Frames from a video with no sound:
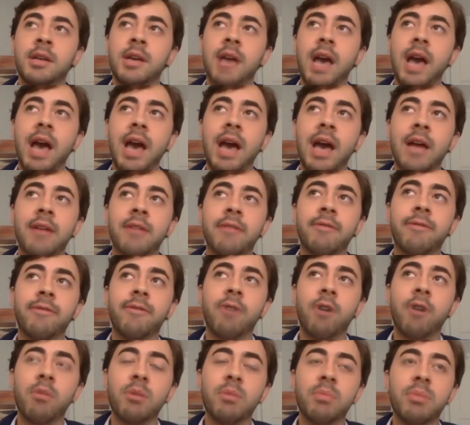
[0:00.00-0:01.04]
And
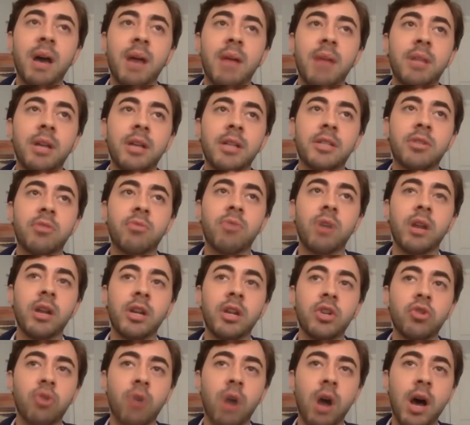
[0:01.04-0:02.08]
pharma pipelines are
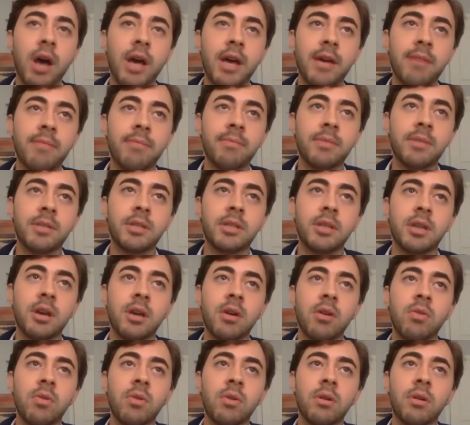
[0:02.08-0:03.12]
running dry.
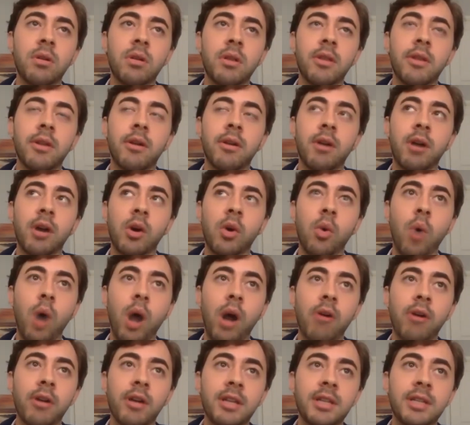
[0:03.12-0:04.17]
So they're
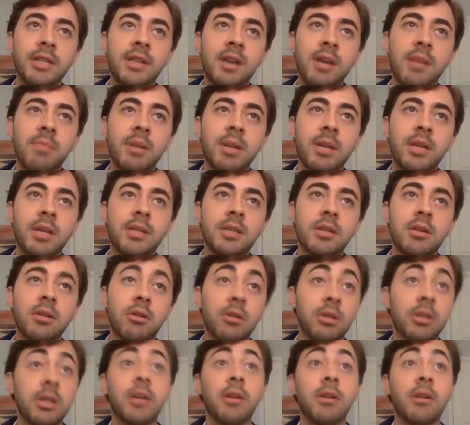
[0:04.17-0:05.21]
acquiring these companies
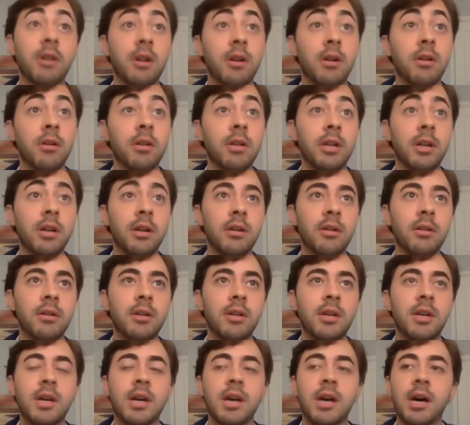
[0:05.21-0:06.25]
earlier and earlier.
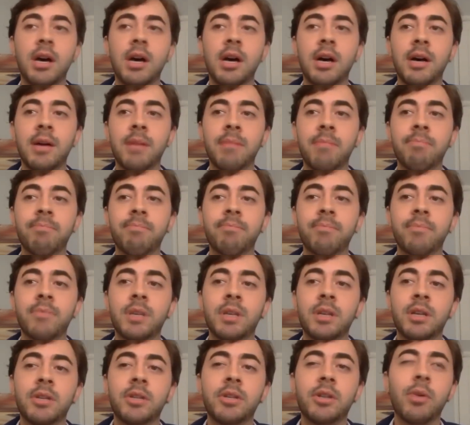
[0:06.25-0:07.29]
Um,
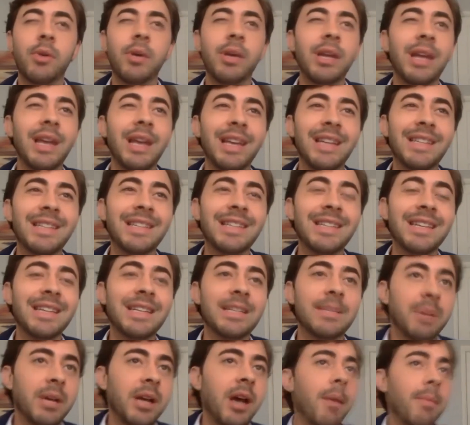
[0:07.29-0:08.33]
so it, it's,
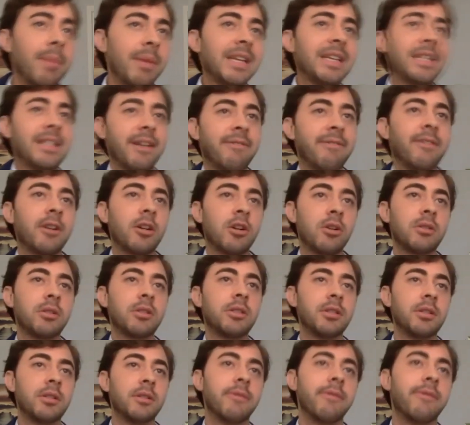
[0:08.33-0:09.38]
it's becoming
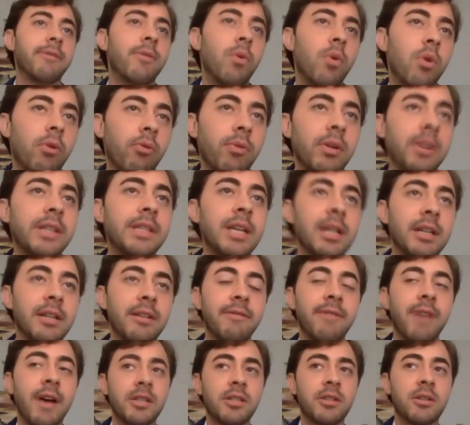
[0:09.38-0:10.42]
difficult for retail
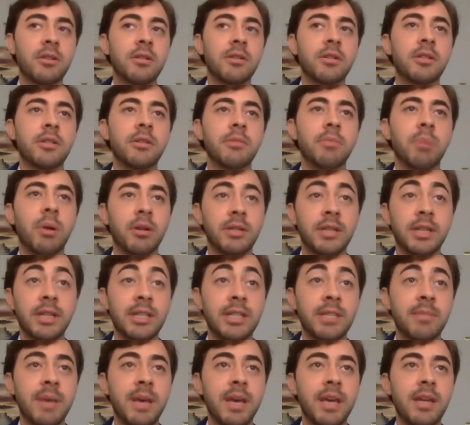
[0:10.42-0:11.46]
investors to
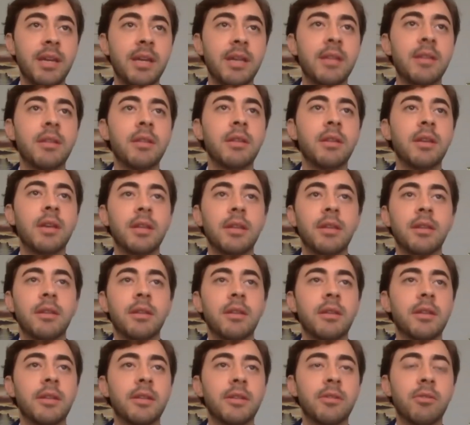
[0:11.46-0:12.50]
participate in, in
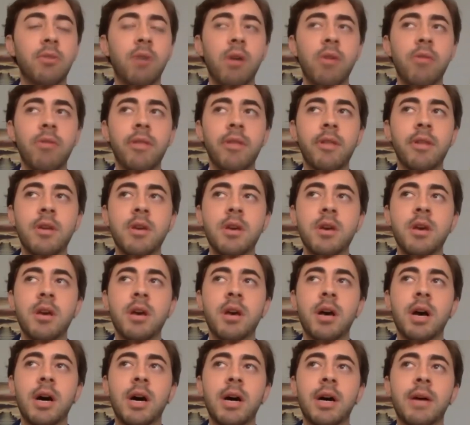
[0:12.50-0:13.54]
this growth
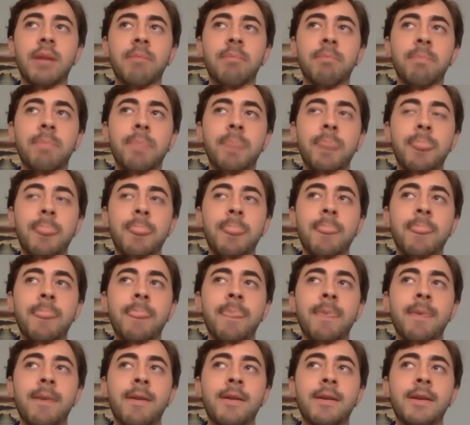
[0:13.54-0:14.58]
um,
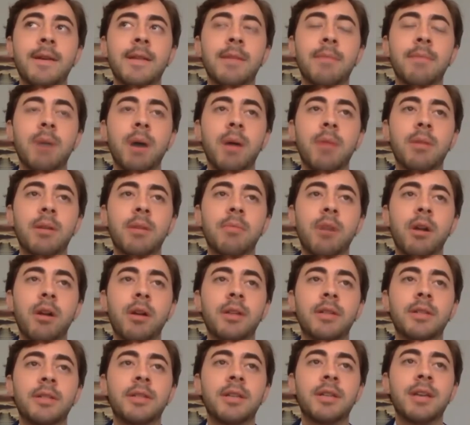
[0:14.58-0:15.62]
in the public
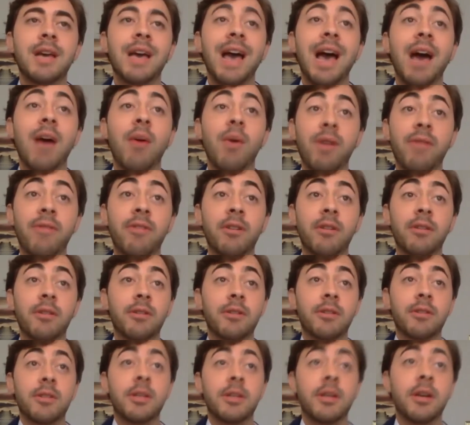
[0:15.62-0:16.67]
markets. However,
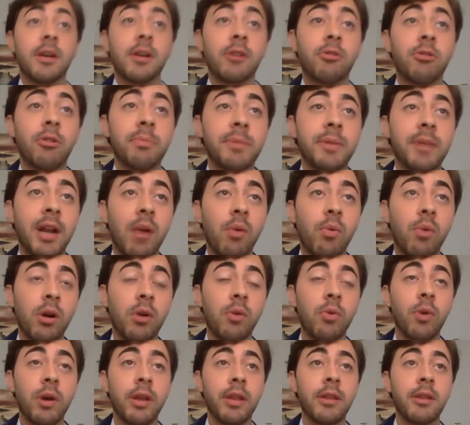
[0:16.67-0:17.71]
there's a, a group that I work
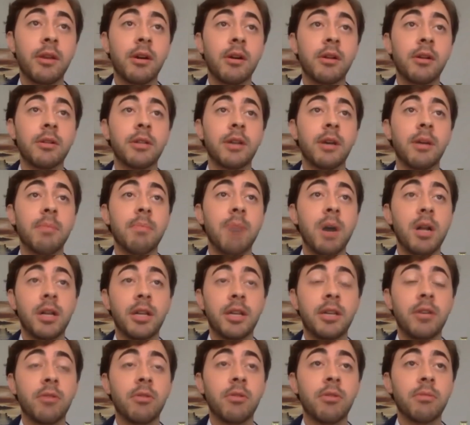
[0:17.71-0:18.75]
with called uh,
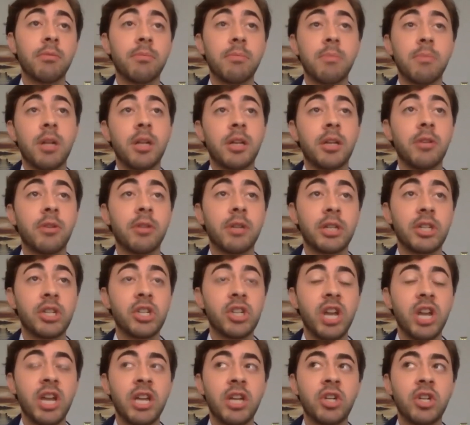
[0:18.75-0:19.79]
Molecule and Molecule
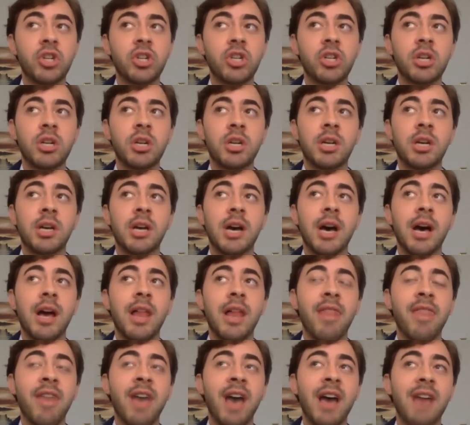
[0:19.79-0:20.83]
Exchange uh,
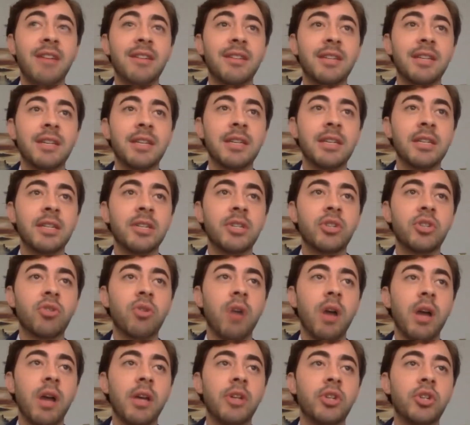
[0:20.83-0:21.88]
that is
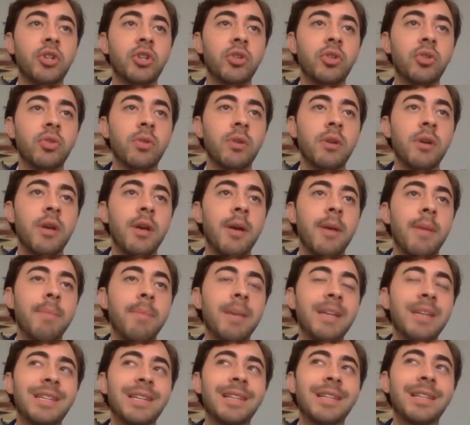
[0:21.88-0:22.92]
trying to
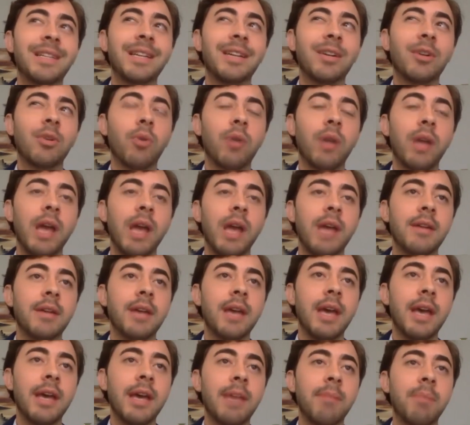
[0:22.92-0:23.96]
basically create
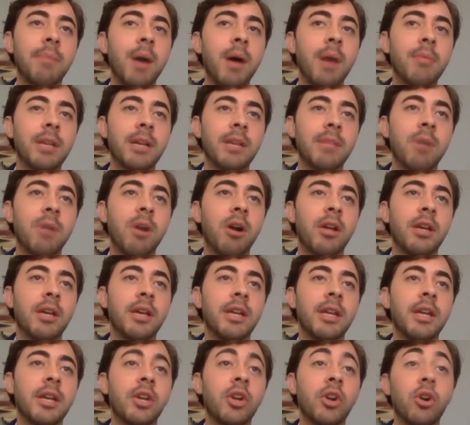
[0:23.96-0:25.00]
a public market
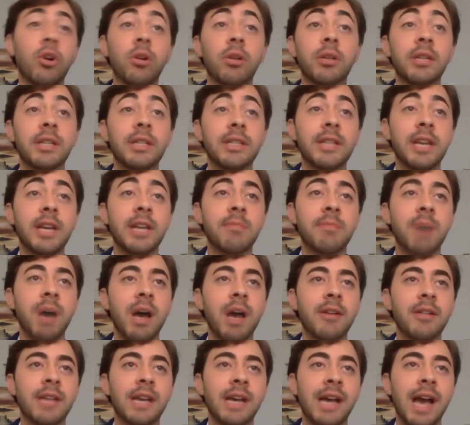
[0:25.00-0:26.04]
in early stage
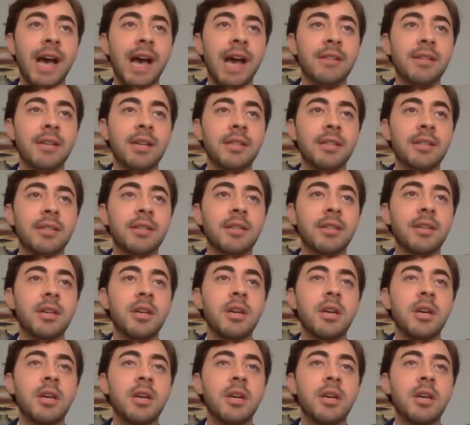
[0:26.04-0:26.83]
biotech assets,